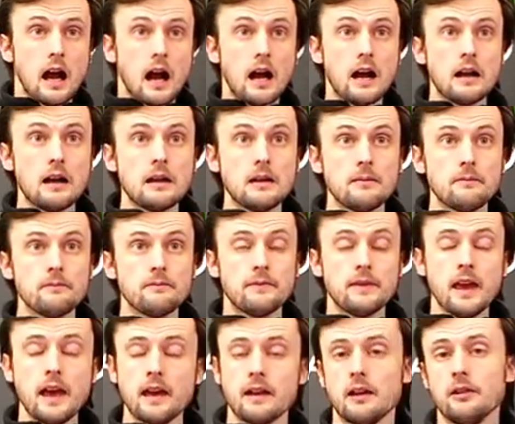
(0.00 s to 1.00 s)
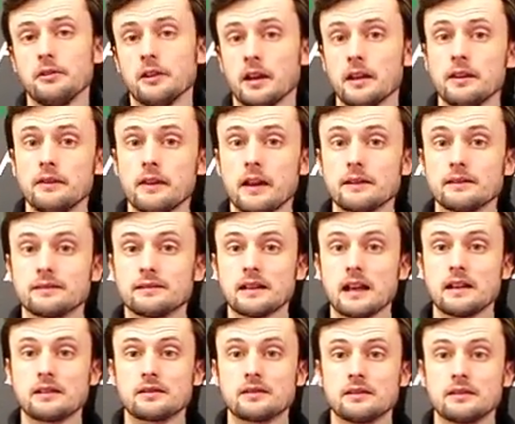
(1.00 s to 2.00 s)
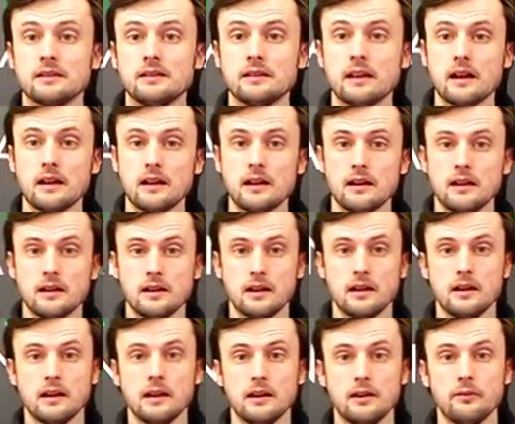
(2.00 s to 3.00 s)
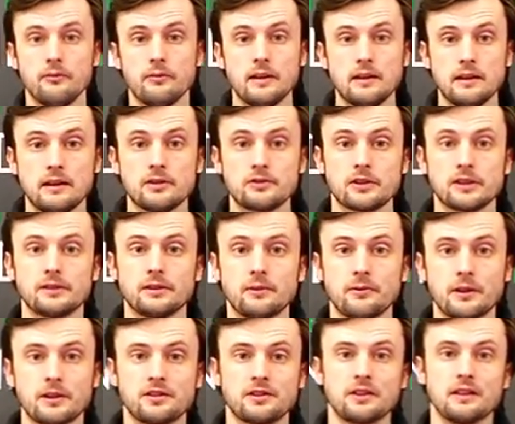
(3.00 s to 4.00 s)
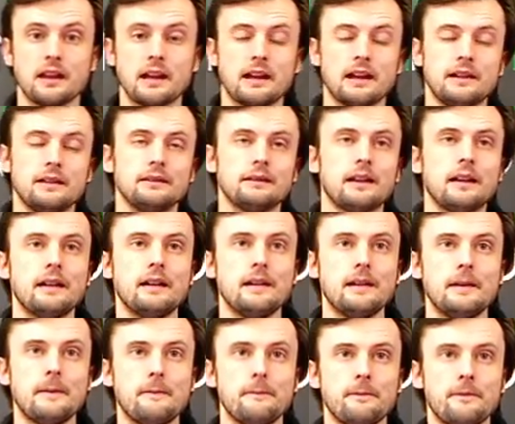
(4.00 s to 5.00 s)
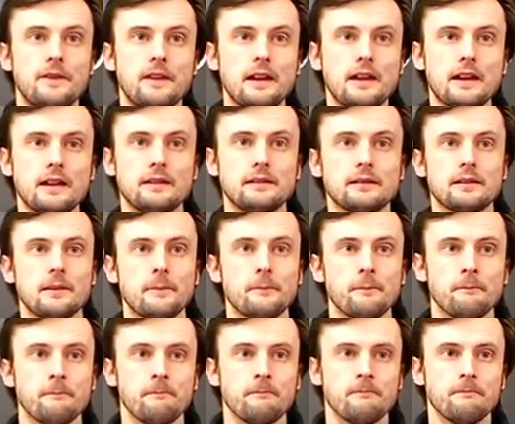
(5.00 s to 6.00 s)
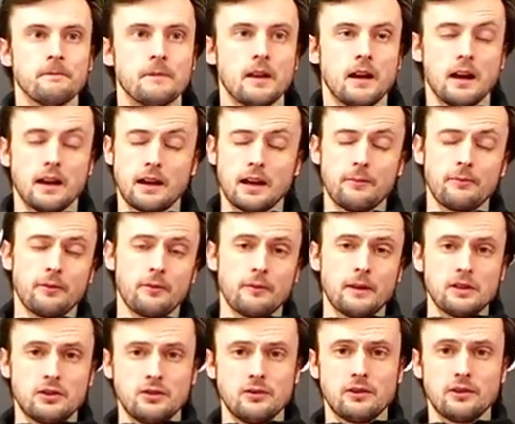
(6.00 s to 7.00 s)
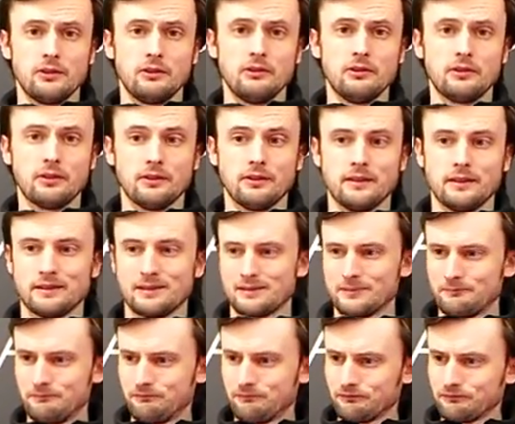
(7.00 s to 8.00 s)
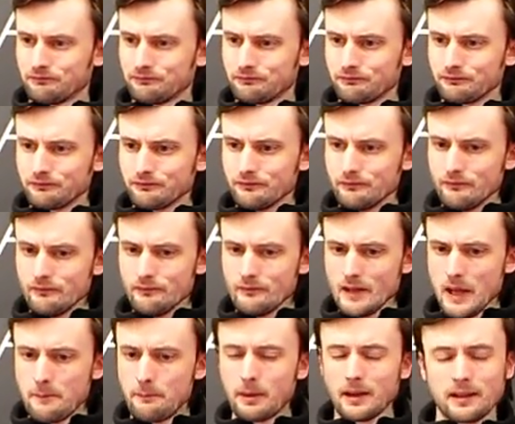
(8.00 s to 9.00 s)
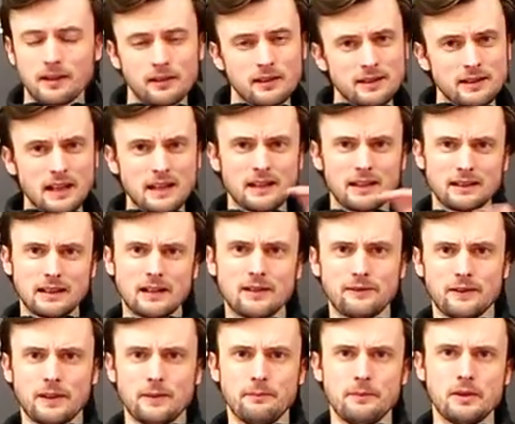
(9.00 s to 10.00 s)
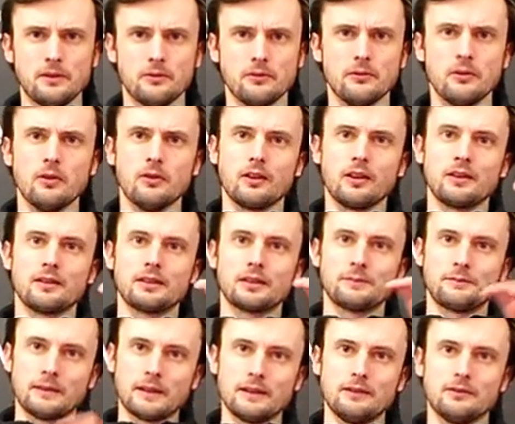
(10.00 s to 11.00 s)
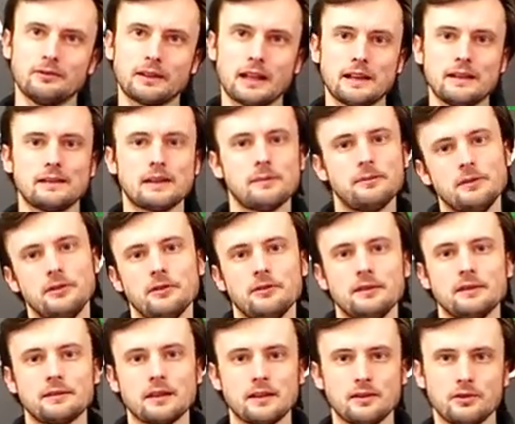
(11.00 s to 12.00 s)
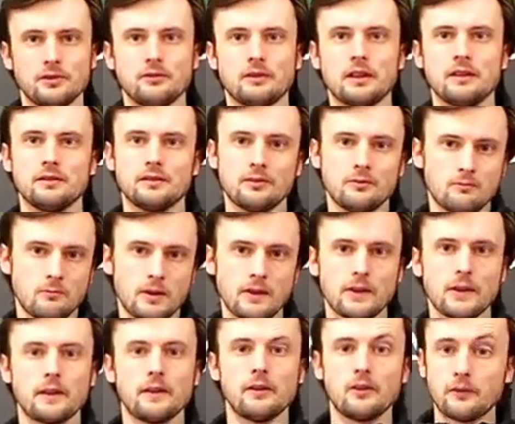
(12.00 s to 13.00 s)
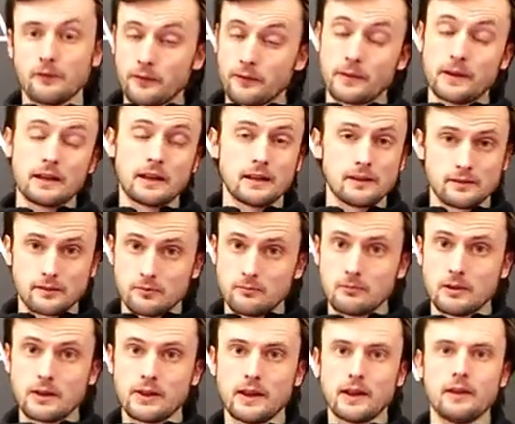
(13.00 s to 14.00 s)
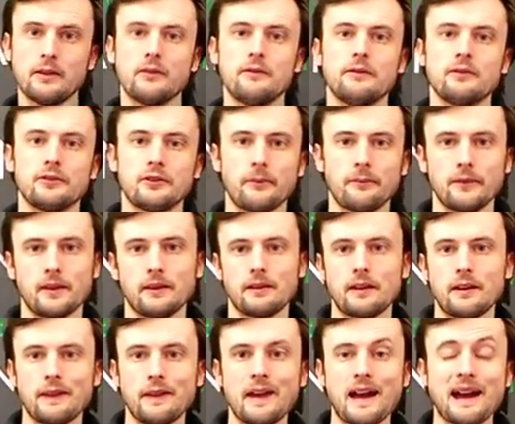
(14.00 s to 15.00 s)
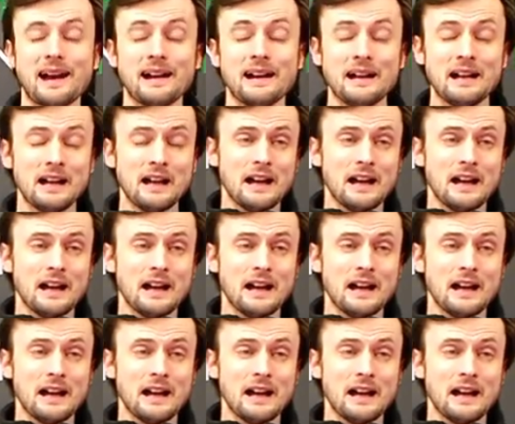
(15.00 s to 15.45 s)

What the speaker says: Yeah, okay, that's actually a really interesting question, and there's a couple of ways you can look at this. By kind of taking a day off in the middle, or kind of splitting your days up and doing, say, 2 days on, 1 day off, 3 days on, 1 day off, or something like that,